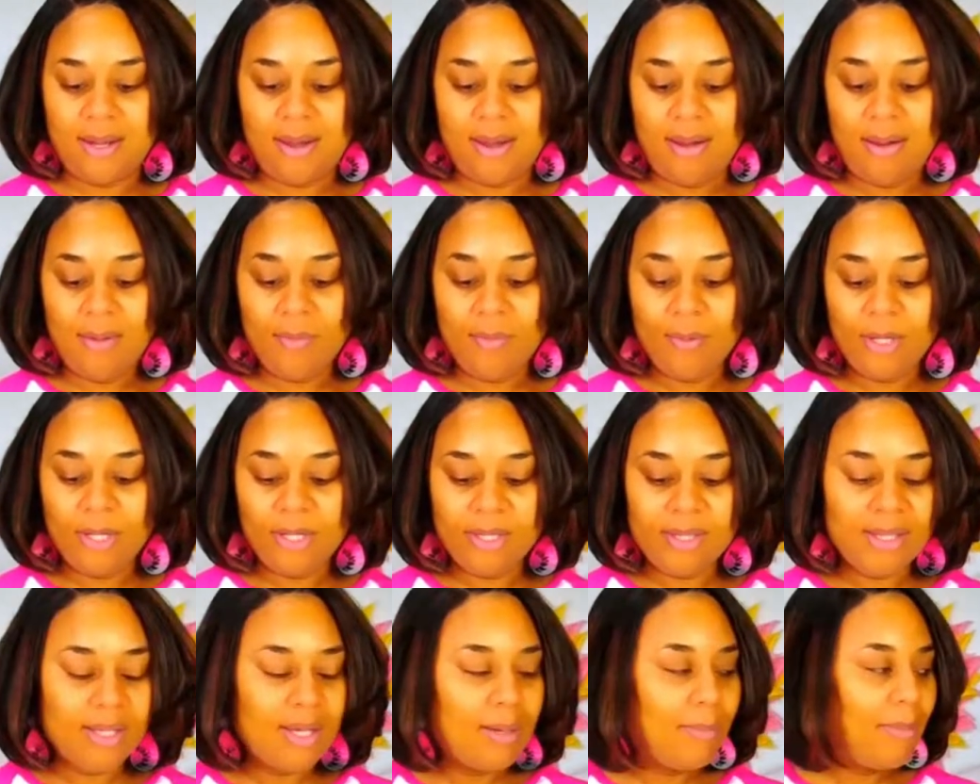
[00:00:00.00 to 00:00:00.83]
All right, what do
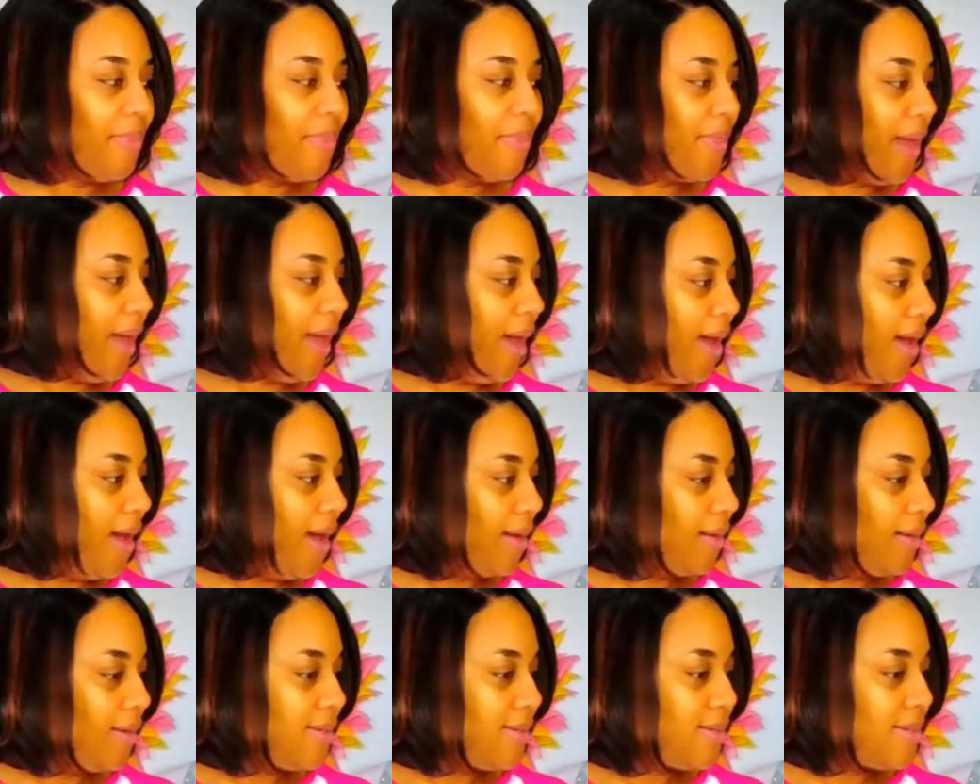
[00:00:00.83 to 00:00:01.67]
you think about that?
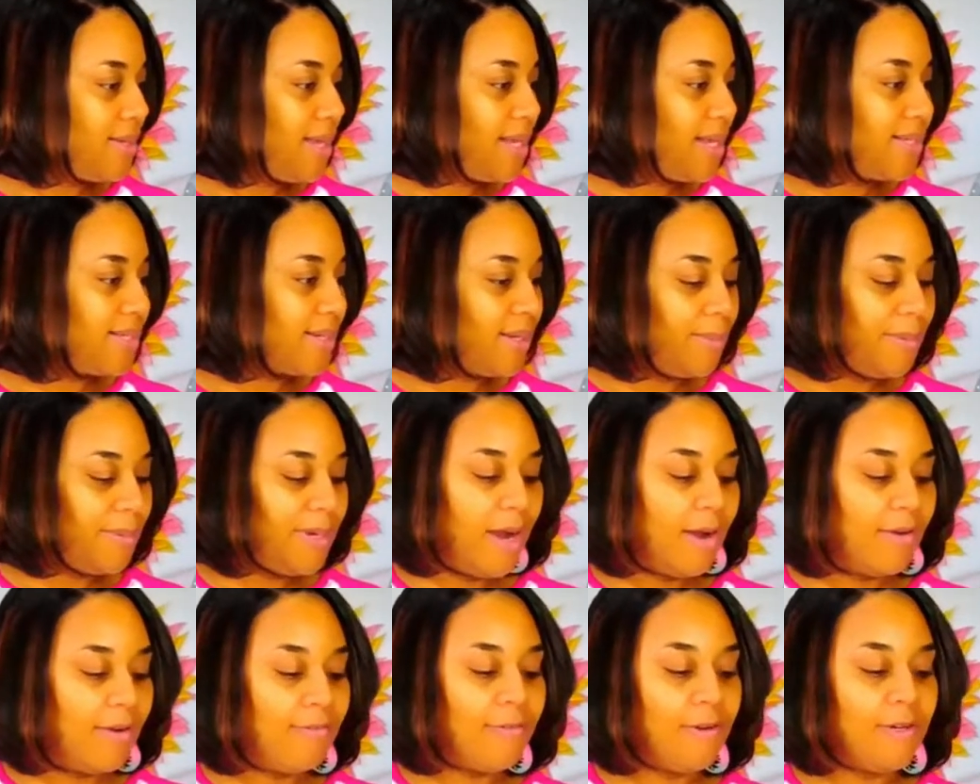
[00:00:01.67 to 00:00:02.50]
So that's going to be
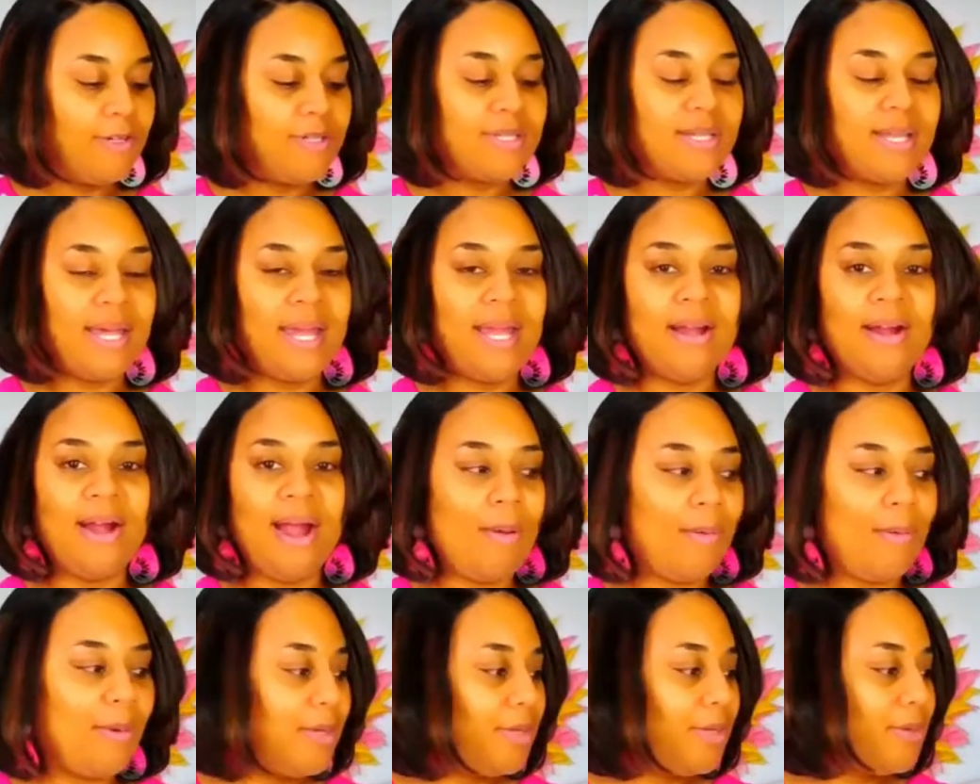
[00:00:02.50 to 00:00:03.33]
our first layer.
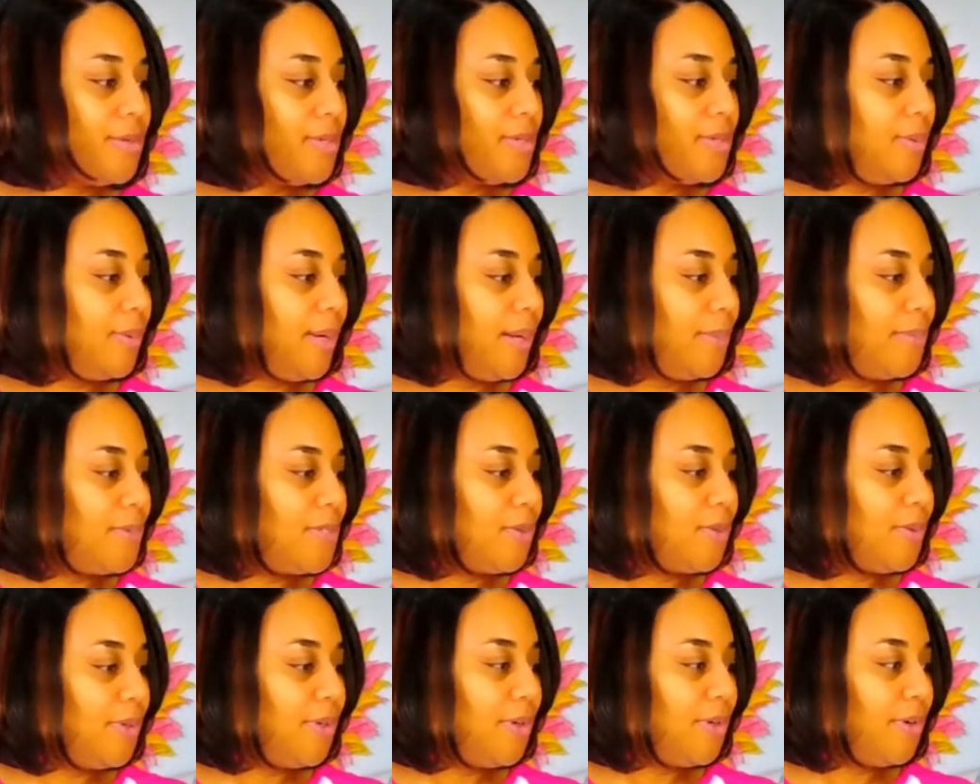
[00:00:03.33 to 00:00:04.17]
How are you doing? I'm
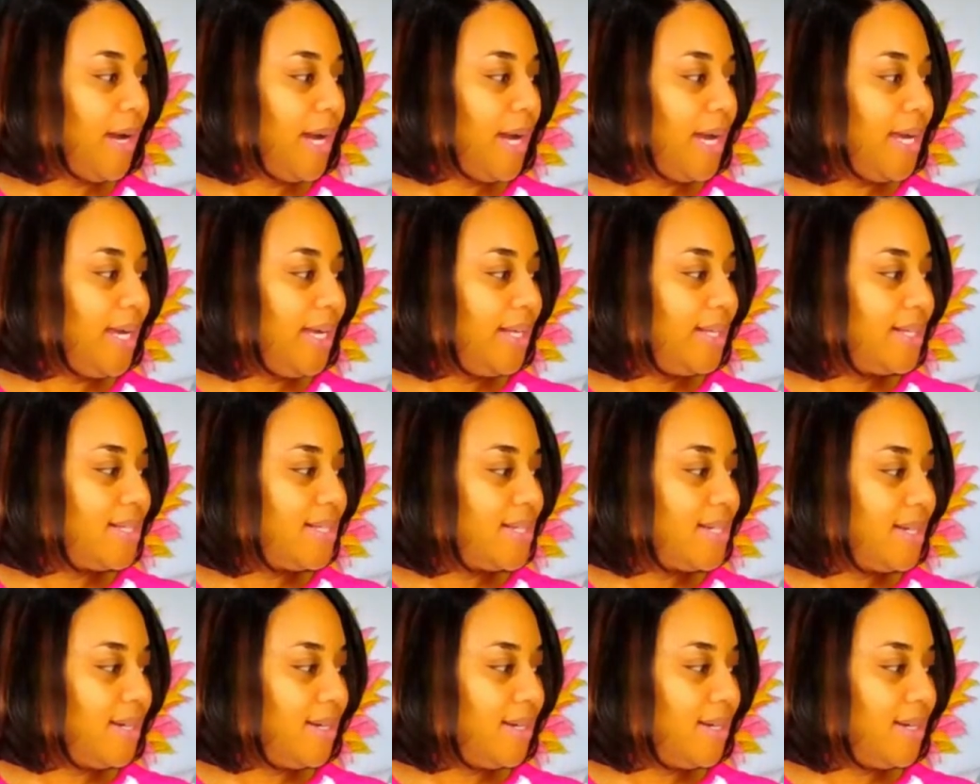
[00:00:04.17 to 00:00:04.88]
doing great.